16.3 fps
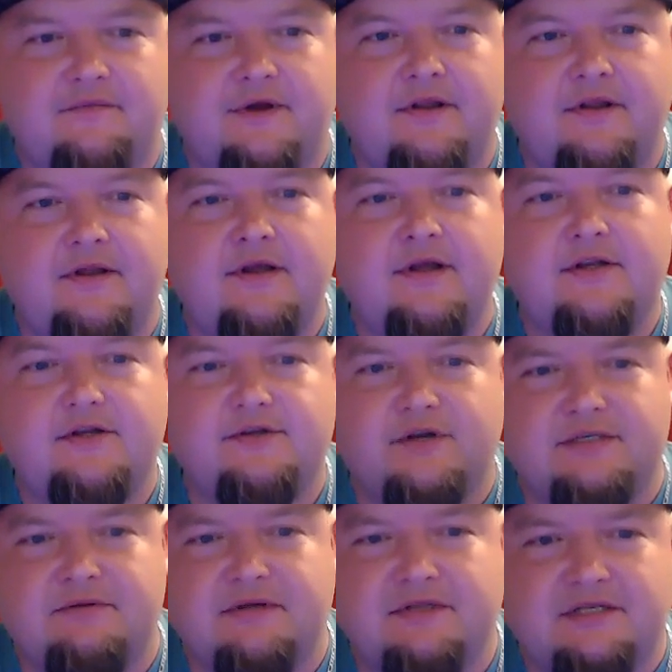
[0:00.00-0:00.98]
But
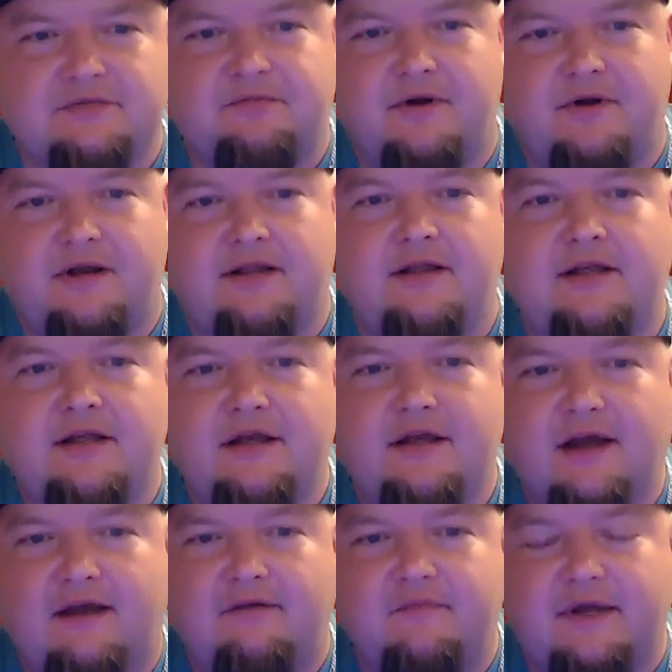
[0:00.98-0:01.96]
trust me, at this point,
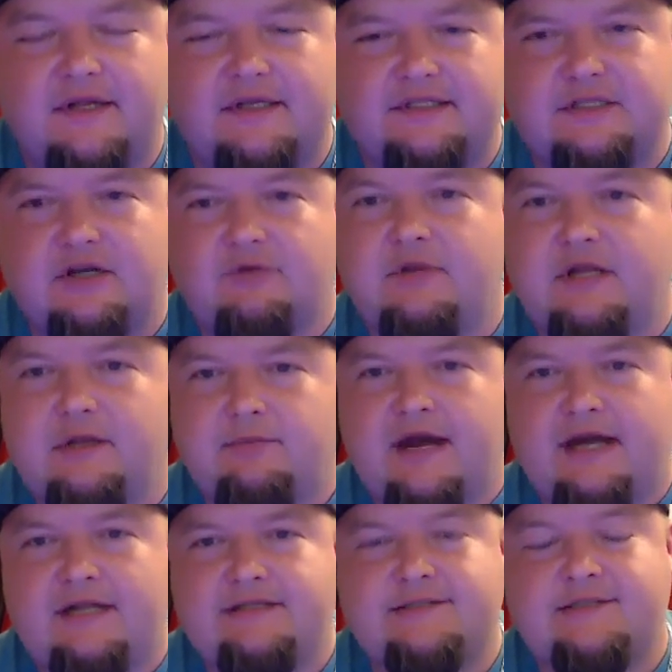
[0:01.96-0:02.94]
I've made so many
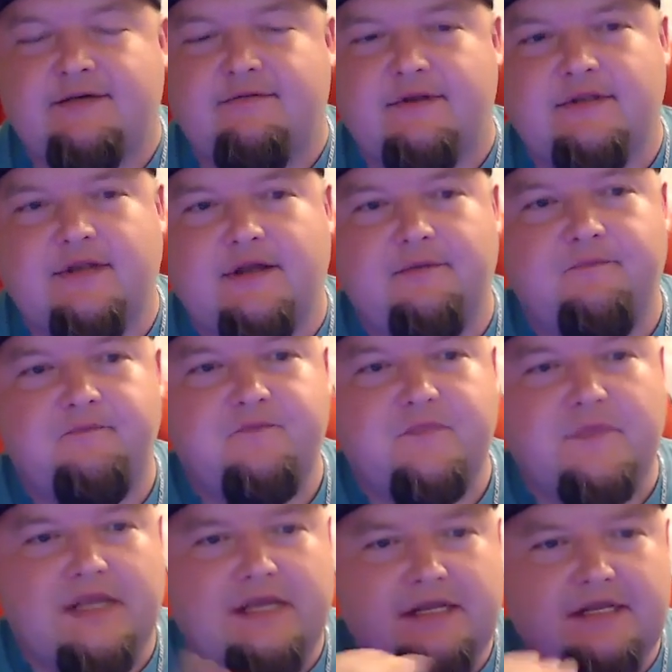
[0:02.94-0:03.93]
batches of it that
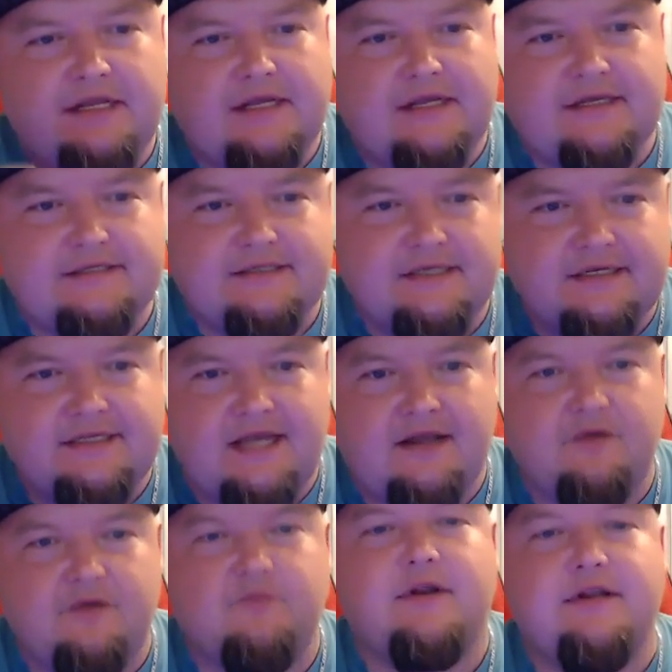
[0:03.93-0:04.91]
it is
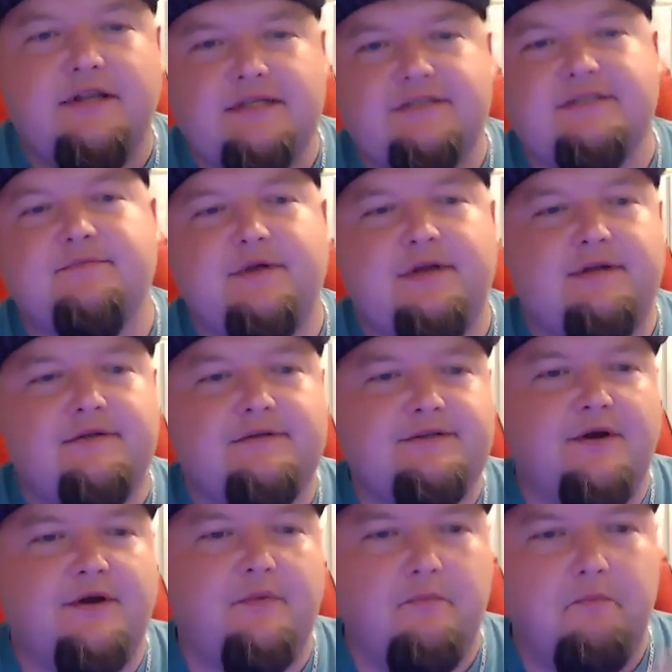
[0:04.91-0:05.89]
exactly what it needs to be.
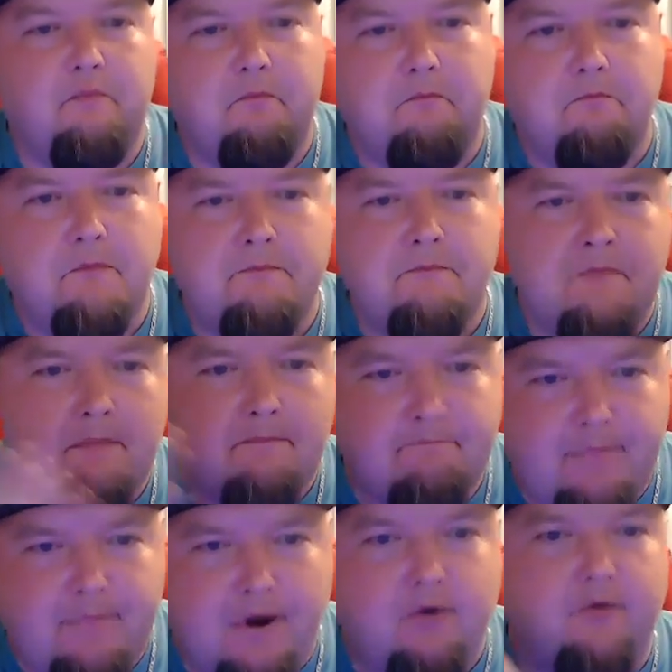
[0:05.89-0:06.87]
So,
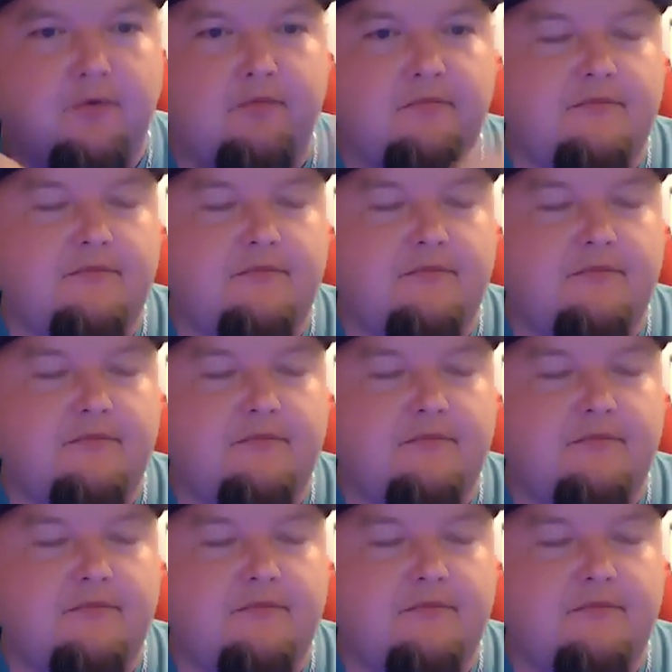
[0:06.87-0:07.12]
boom.